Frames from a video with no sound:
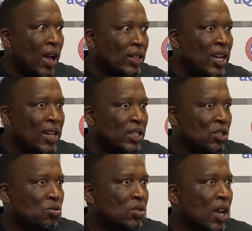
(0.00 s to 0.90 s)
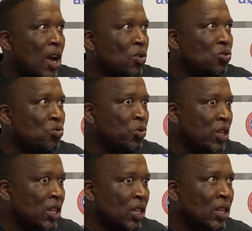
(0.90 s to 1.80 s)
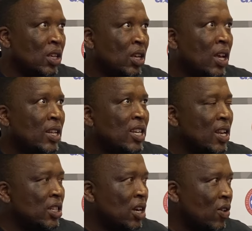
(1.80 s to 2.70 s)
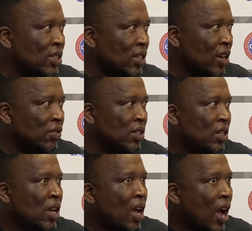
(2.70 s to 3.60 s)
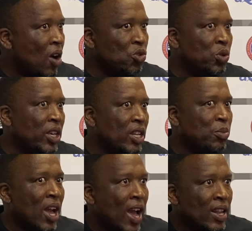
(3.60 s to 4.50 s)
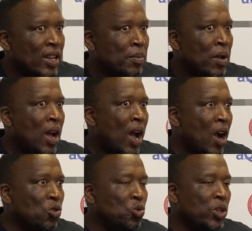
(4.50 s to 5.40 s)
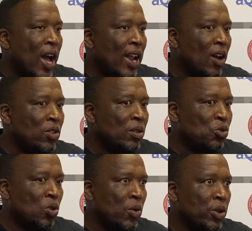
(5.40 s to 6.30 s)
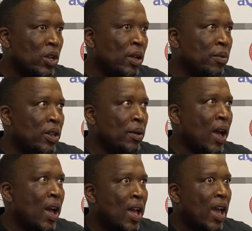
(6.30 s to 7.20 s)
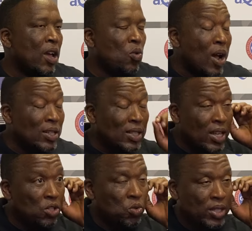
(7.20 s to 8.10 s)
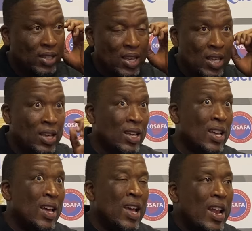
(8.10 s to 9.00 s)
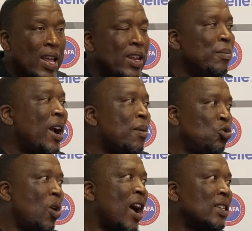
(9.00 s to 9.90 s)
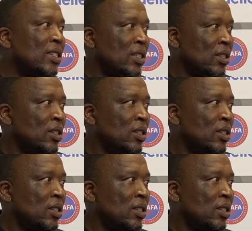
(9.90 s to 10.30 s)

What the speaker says: challenges to say, how do we challenge ourselves? How do we get behind them? How do we allow them to go? At one stage we were saying, let them come to us,